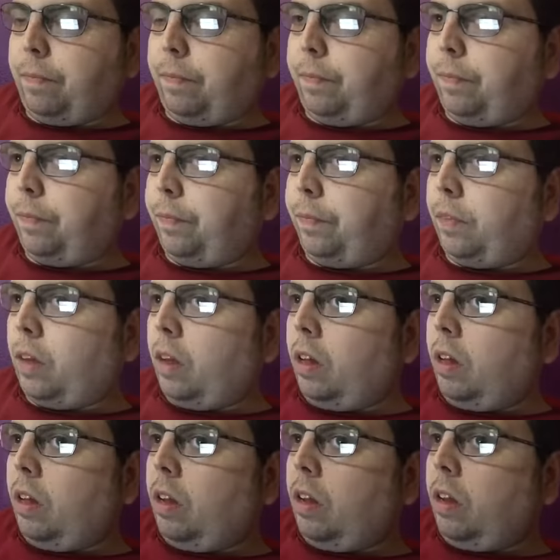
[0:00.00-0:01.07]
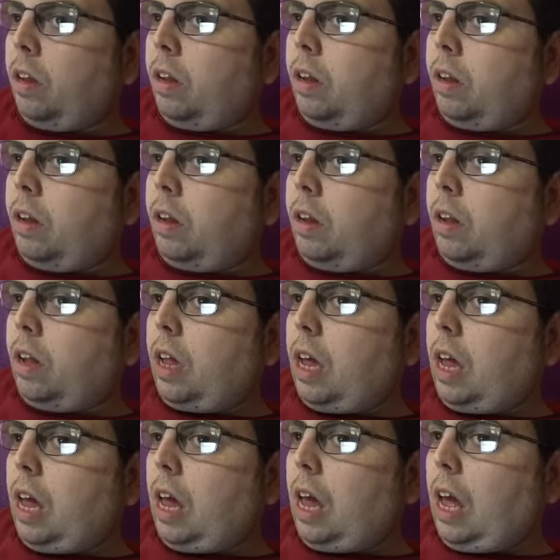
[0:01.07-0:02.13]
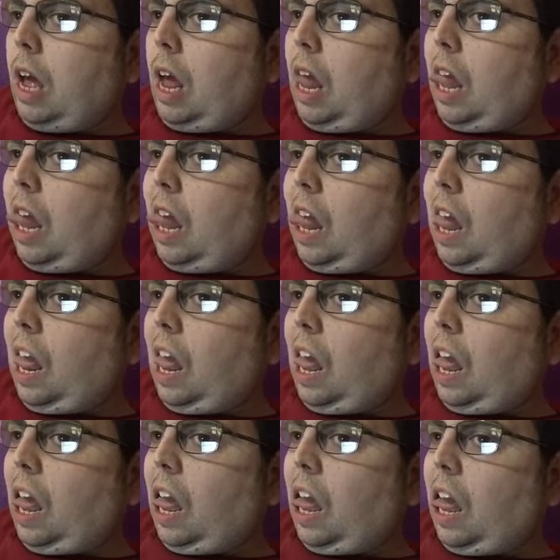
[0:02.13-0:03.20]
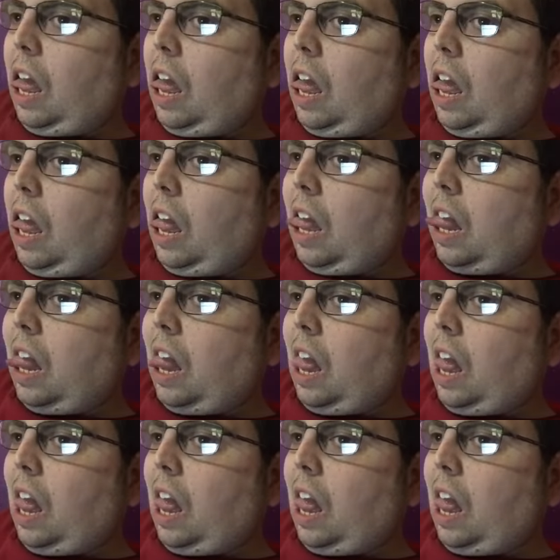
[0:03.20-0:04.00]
[no speech]